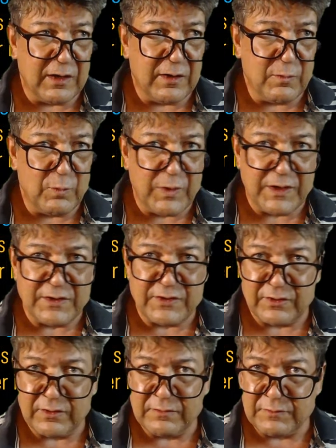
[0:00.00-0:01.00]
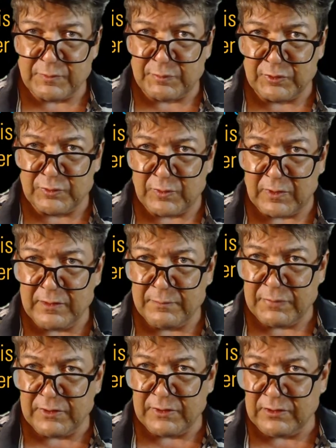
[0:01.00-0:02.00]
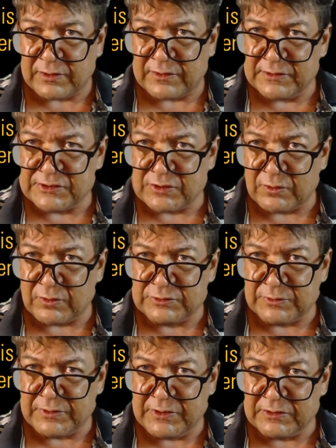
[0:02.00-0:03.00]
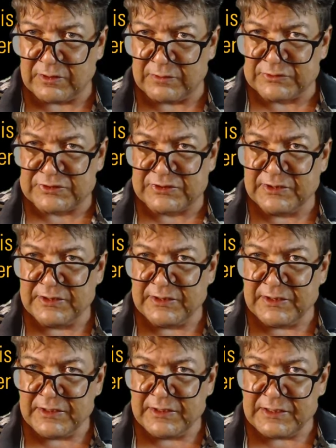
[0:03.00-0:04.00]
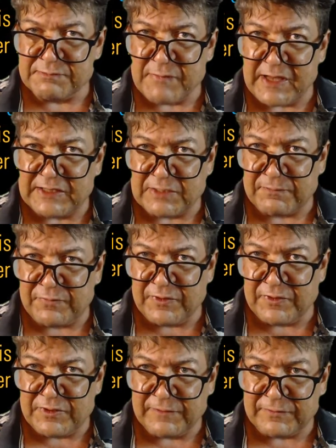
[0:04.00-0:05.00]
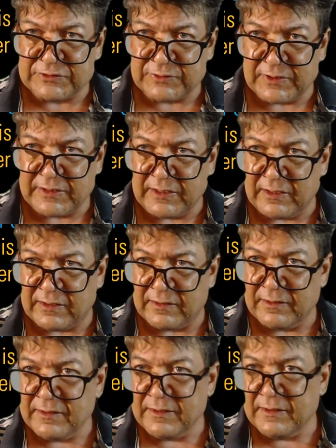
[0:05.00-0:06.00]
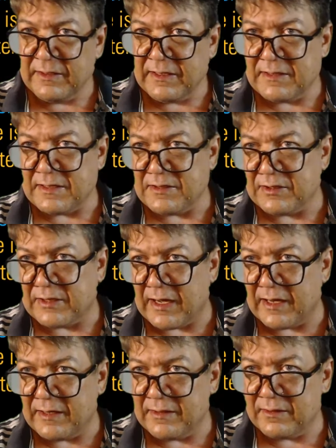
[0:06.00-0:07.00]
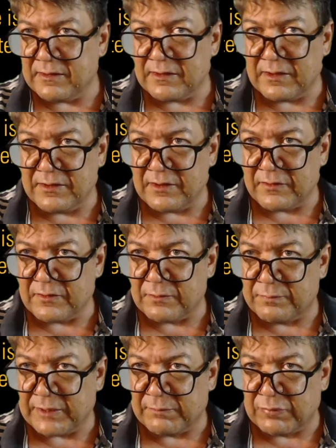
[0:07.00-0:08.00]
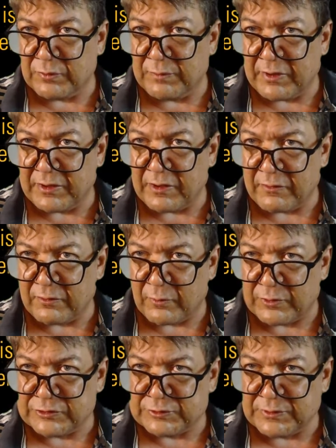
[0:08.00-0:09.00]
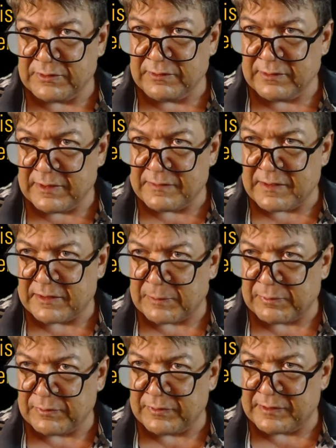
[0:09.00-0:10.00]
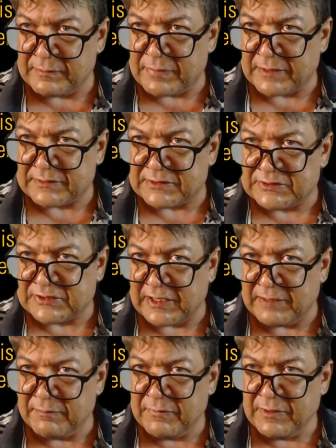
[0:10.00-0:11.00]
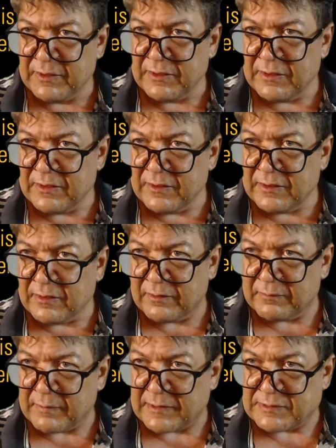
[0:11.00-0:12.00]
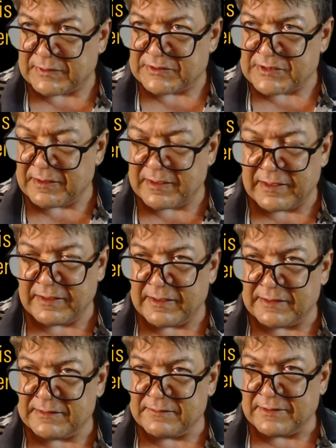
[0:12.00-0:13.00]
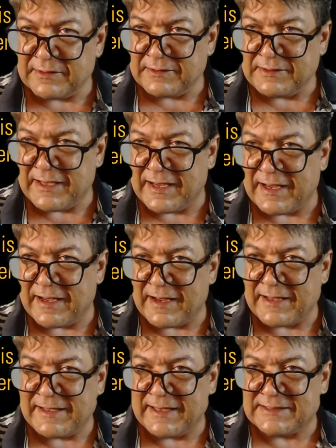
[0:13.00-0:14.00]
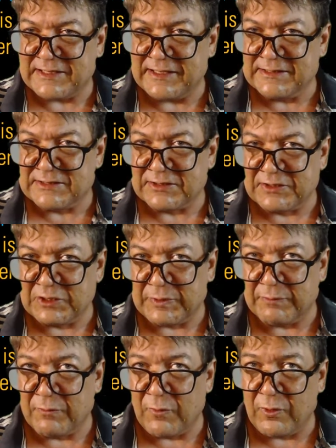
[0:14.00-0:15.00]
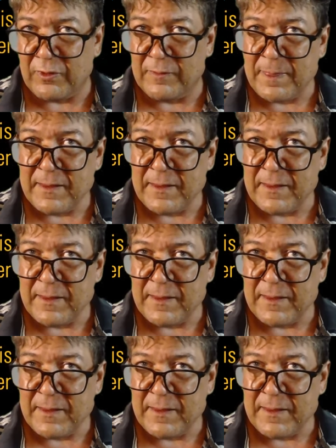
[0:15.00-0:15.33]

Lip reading: winter, the blue one. But look, this orange one here it makes up for the difference right there. And then you got another big blue one, but another orange one, and then a couple that are about the same. Or that's about the same. And well, yeah, I guess it is a little bit more.